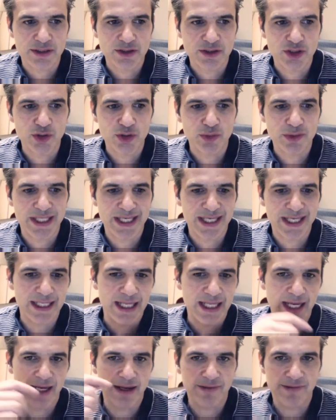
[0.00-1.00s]
you can
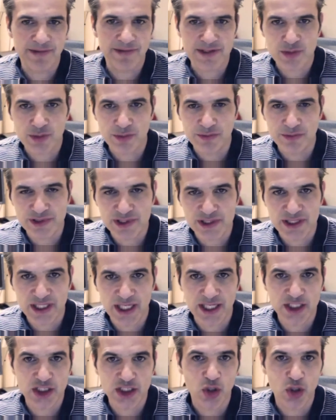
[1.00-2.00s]
have the server
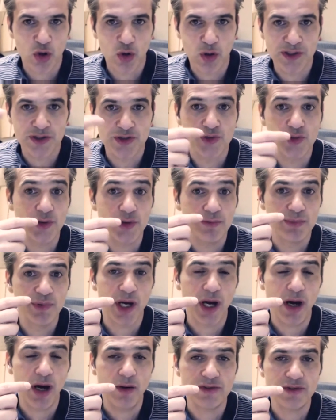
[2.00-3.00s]
side call your
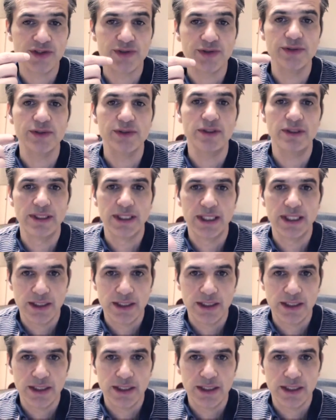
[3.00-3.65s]
browser